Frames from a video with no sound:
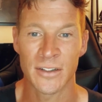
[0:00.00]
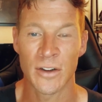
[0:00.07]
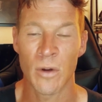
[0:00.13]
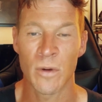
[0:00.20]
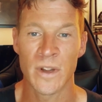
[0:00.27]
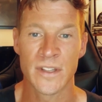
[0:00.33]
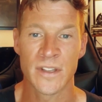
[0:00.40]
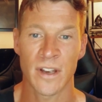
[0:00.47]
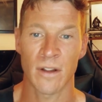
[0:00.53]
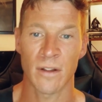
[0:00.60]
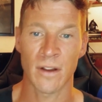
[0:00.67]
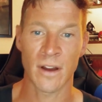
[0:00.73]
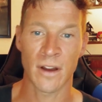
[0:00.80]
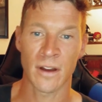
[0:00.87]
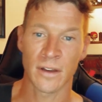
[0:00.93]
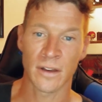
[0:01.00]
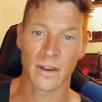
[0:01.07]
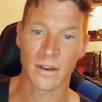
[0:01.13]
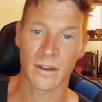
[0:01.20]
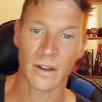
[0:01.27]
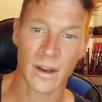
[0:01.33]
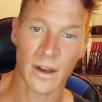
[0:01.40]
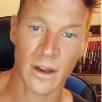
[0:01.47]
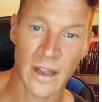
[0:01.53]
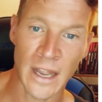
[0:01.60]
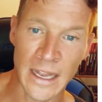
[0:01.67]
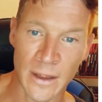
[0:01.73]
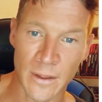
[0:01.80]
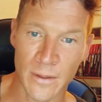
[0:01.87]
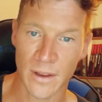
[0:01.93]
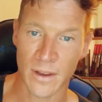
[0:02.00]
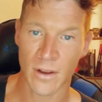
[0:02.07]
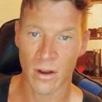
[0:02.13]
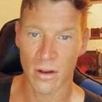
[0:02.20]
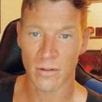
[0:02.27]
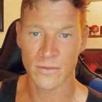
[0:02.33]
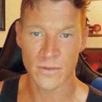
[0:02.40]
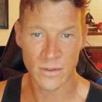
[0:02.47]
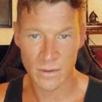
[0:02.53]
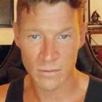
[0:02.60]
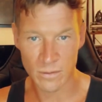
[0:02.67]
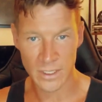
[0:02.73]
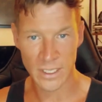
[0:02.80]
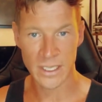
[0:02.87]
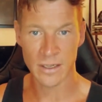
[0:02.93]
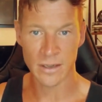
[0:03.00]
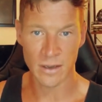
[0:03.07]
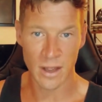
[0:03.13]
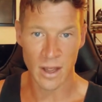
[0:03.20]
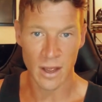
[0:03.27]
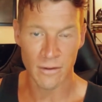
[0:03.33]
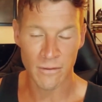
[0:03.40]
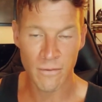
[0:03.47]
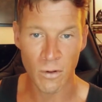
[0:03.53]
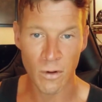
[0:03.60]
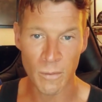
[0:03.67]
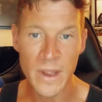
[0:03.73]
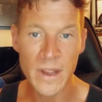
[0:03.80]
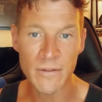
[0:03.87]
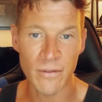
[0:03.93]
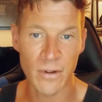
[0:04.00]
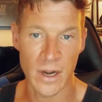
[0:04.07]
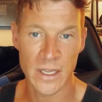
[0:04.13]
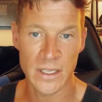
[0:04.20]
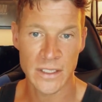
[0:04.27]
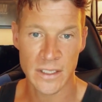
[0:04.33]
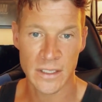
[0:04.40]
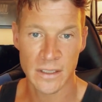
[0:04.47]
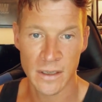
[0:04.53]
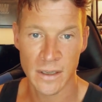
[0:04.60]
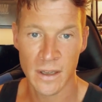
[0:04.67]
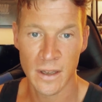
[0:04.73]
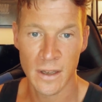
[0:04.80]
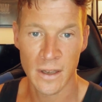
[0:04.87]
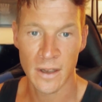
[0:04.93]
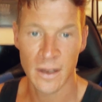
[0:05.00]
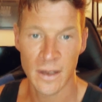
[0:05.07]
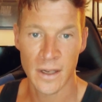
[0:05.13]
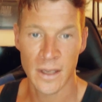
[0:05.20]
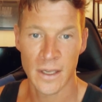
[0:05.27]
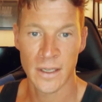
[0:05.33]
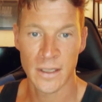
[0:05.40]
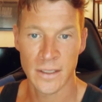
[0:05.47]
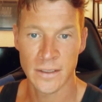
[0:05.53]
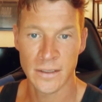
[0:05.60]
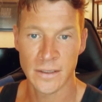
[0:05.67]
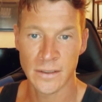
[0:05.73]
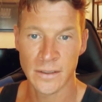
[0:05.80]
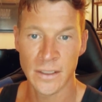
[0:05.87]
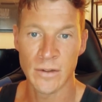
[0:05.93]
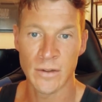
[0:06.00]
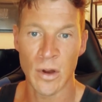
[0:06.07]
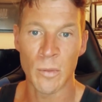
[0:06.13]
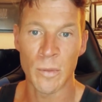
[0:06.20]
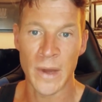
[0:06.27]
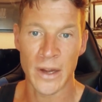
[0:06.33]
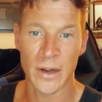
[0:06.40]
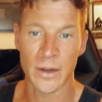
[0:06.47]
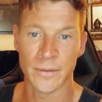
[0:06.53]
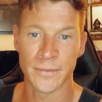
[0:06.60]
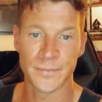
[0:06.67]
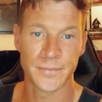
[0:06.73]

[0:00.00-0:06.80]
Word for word: no intel on uh, anything Call of Duty related for me, friends. You know better.